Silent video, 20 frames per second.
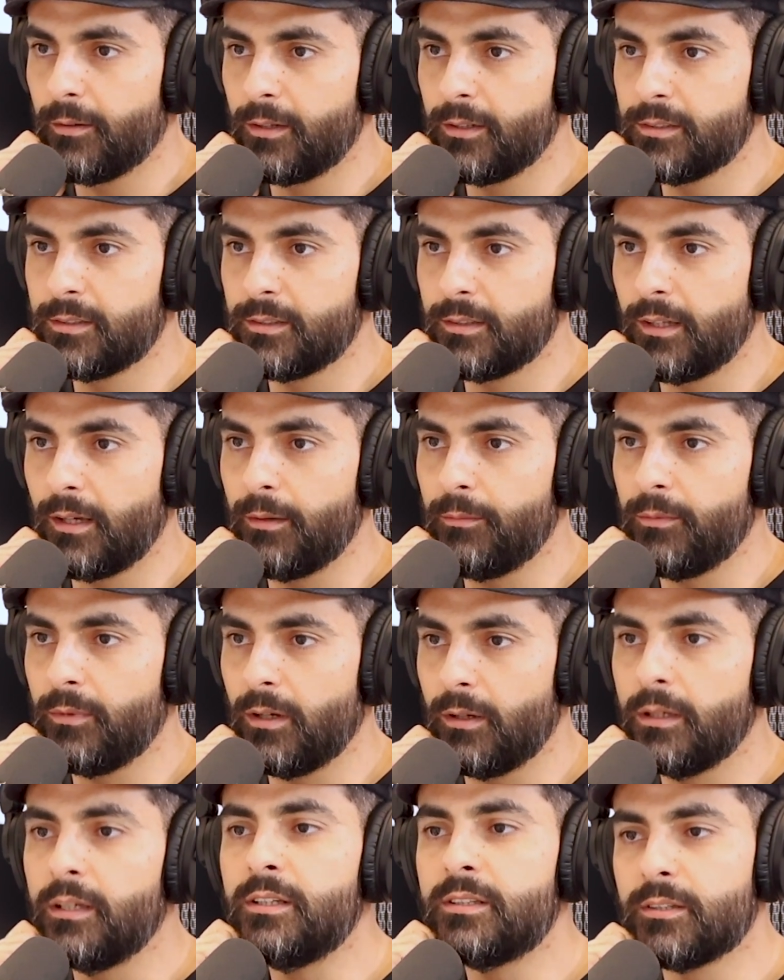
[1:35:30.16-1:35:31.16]
because
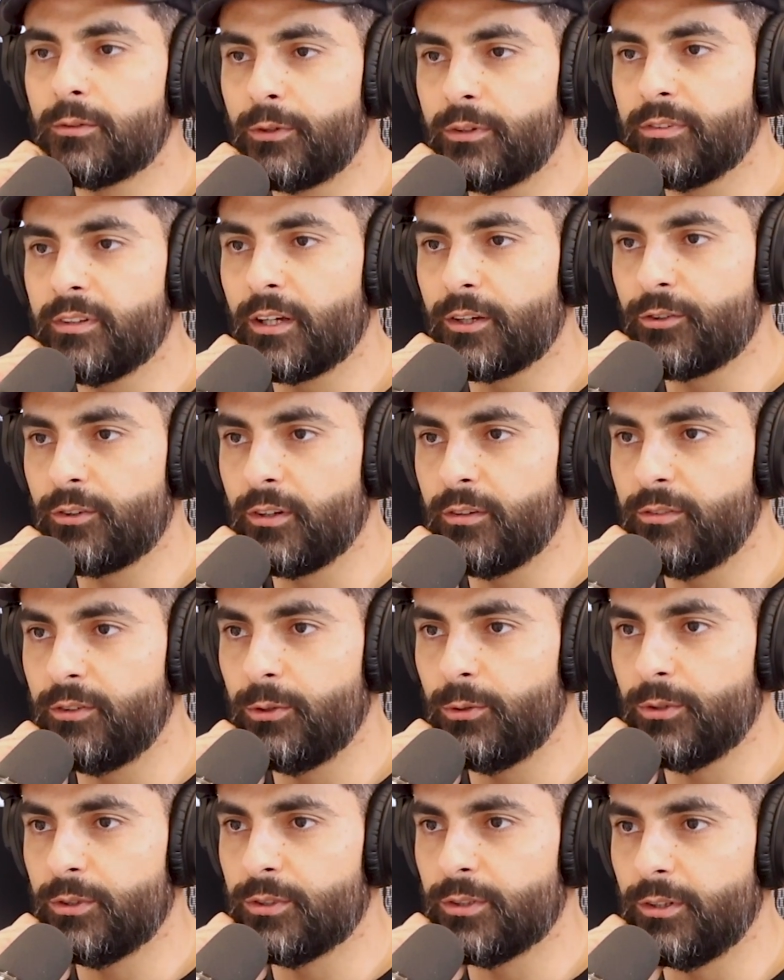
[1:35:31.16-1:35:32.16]
he's a reflection of
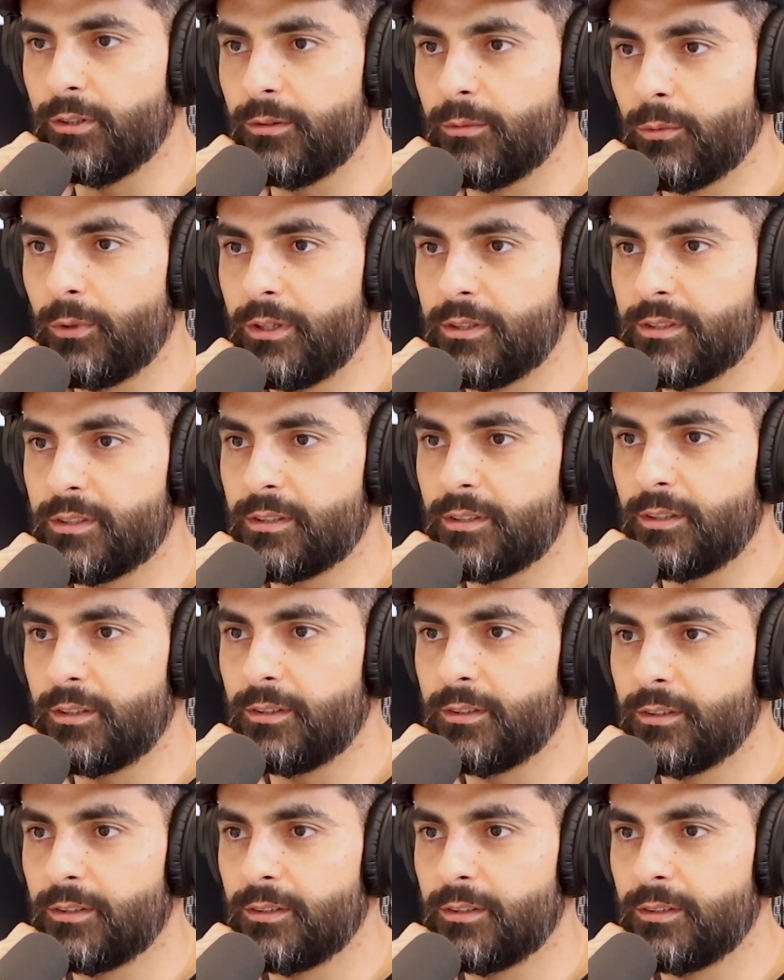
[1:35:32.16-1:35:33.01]
you in certain ways, isn't he?